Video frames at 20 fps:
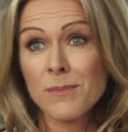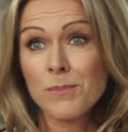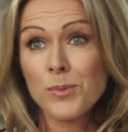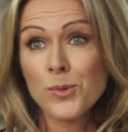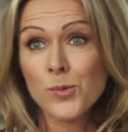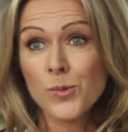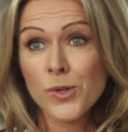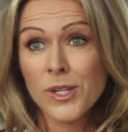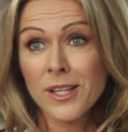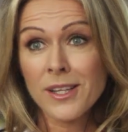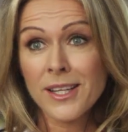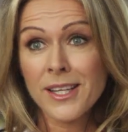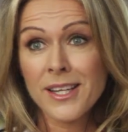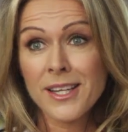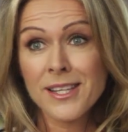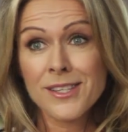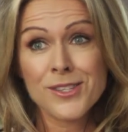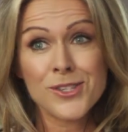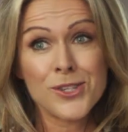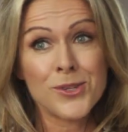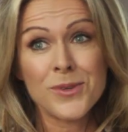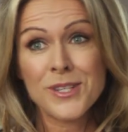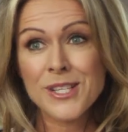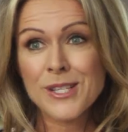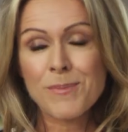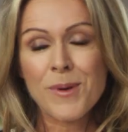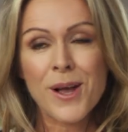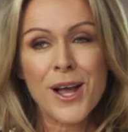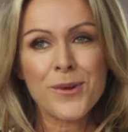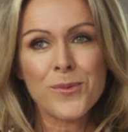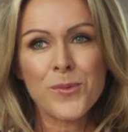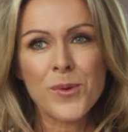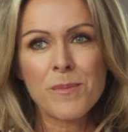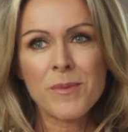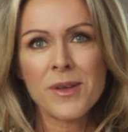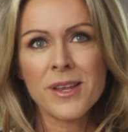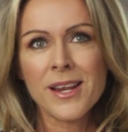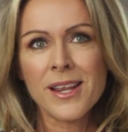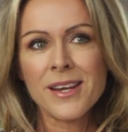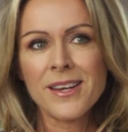simple, really, is to inspire
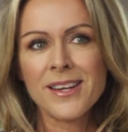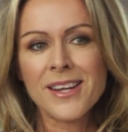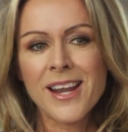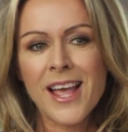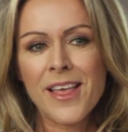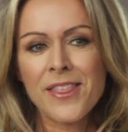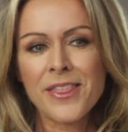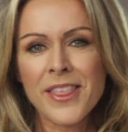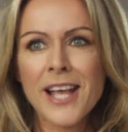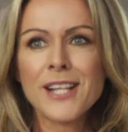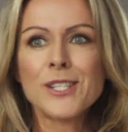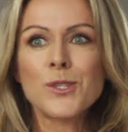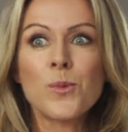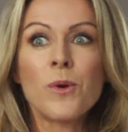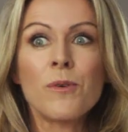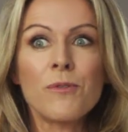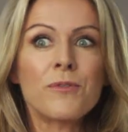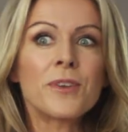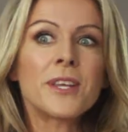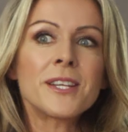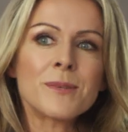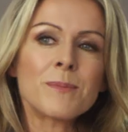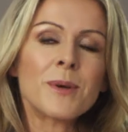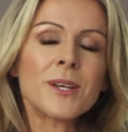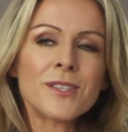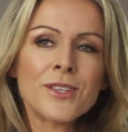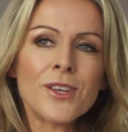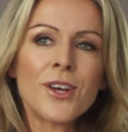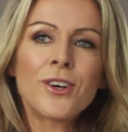women, and, and that's what feeds my